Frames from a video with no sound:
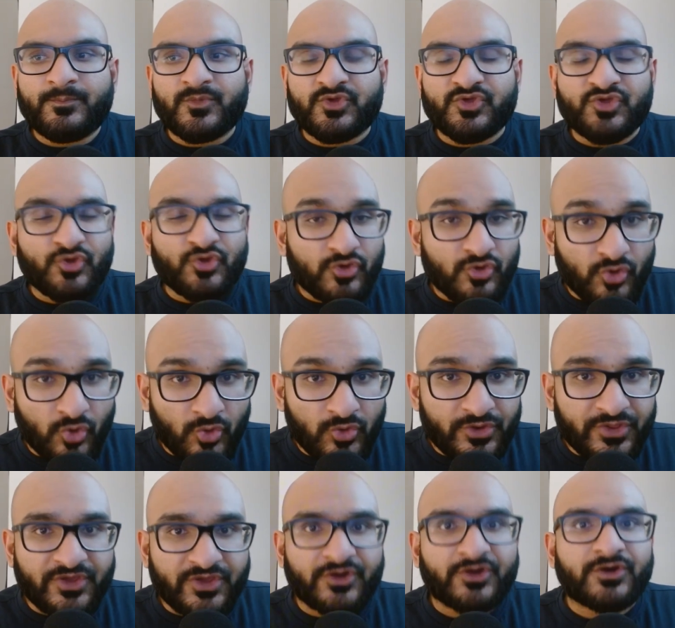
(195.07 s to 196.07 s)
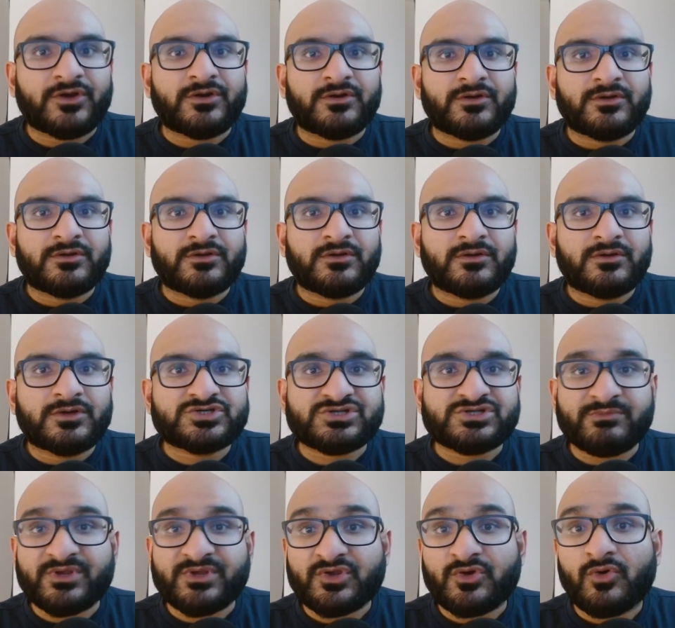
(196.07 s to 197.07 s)
Your goal here should
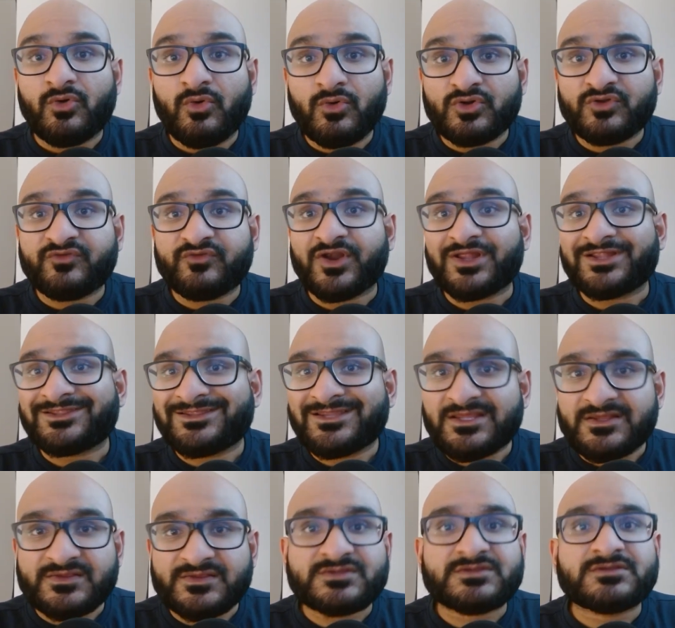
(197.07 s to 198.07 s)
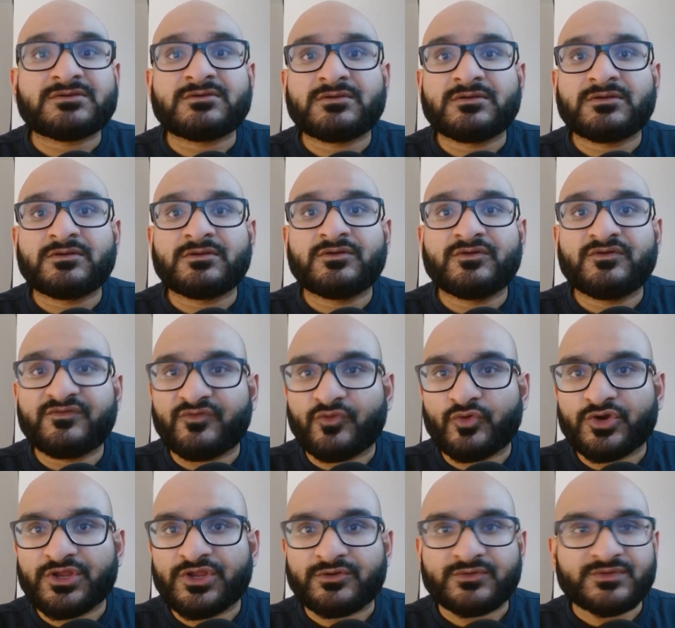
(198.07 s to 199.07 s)
be to hold for at least 4
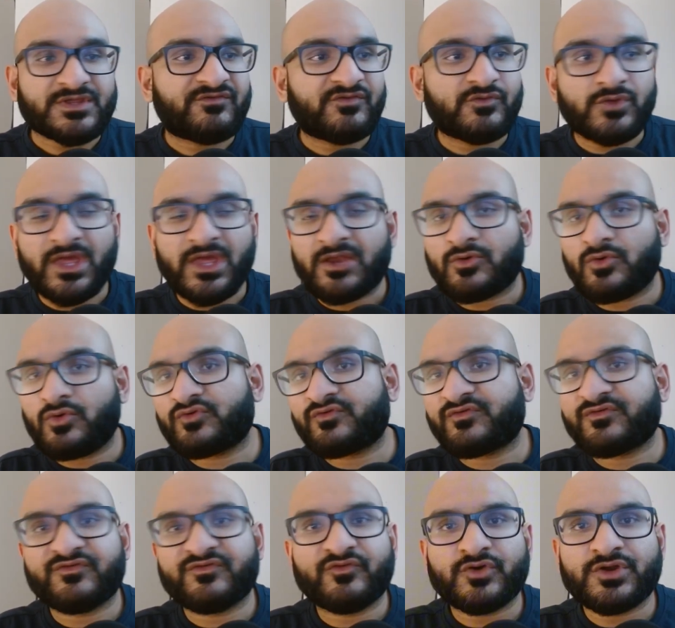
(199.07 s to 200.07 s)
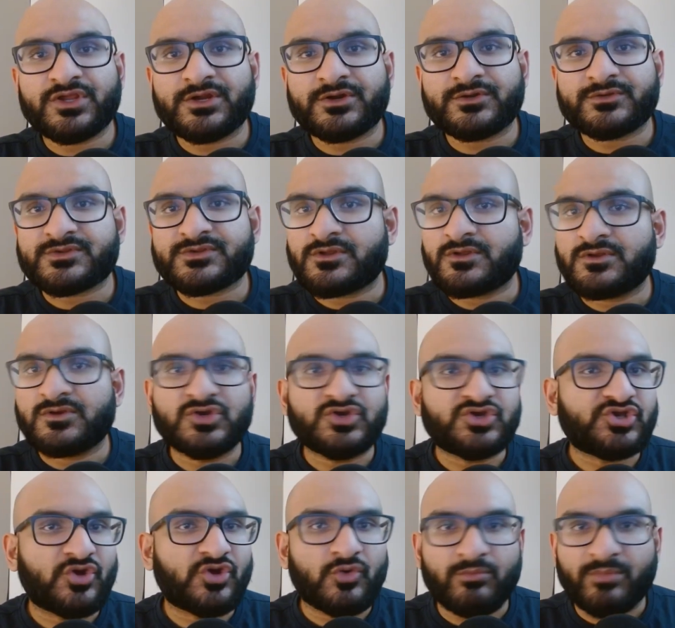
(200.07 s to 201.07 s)
years. If you can't hold for 4 years,
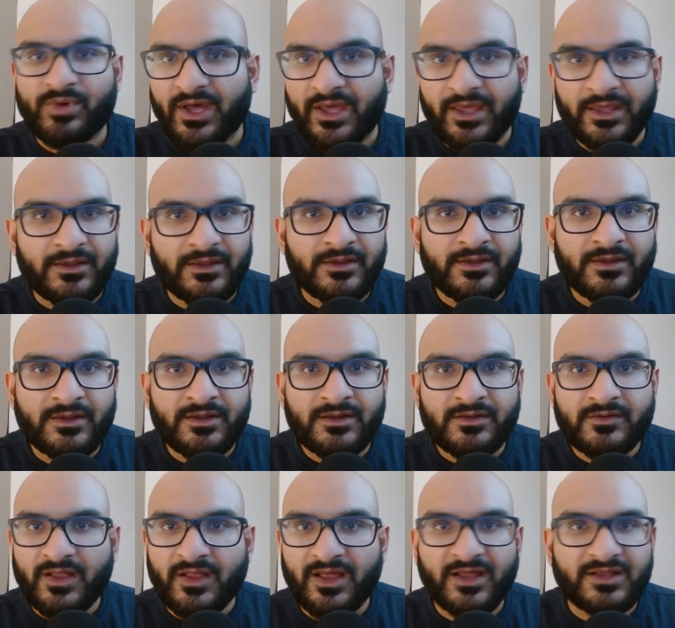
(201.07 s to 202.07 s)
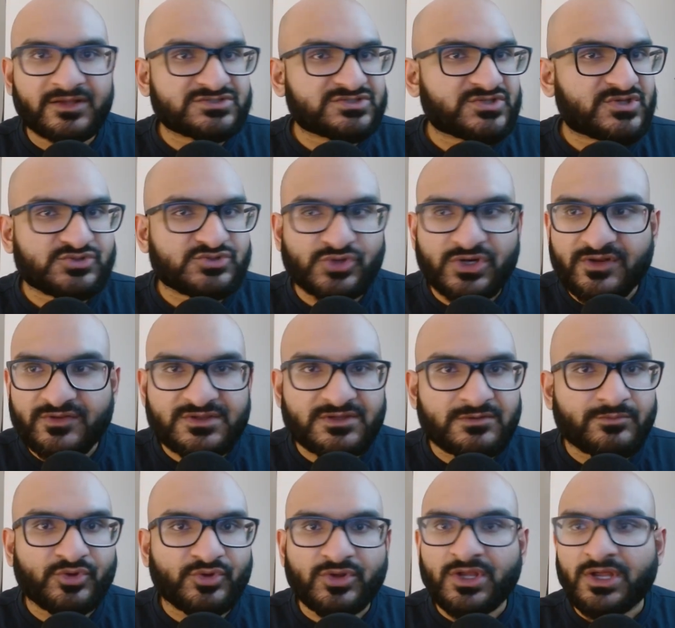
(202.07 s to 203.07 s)
don't buy. Straight and
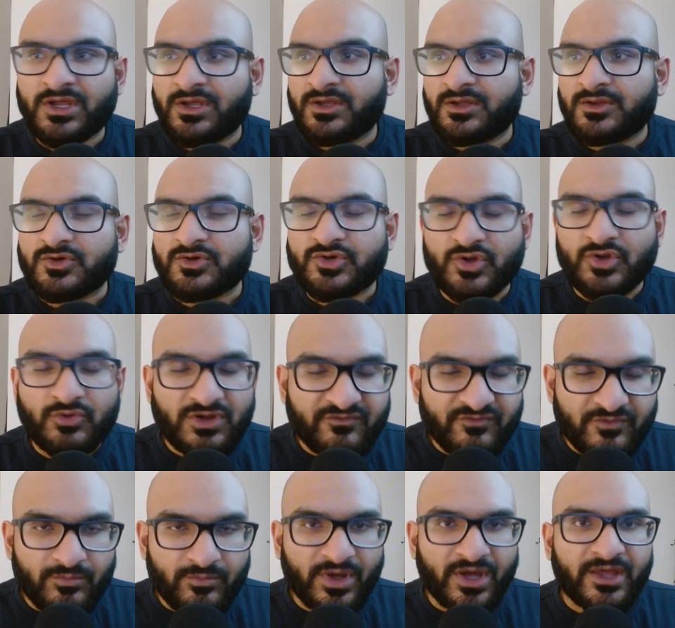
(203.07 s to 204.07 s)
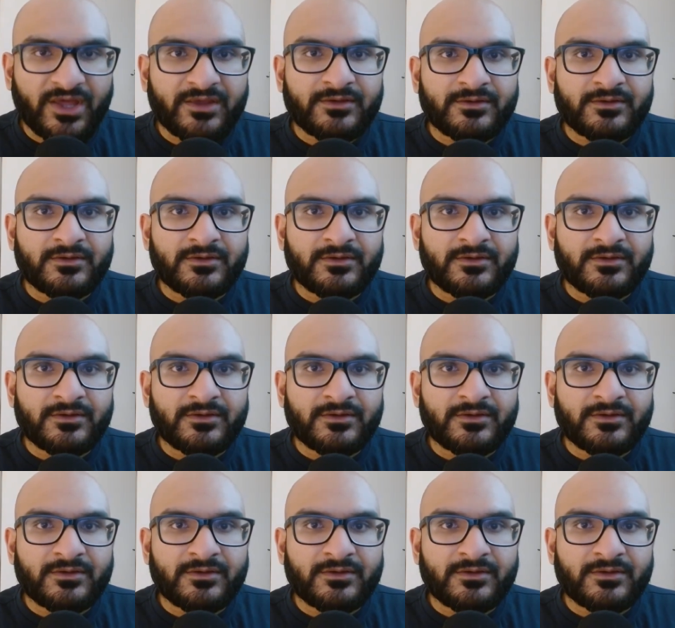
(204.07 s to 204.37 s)
simple. Don't even buy.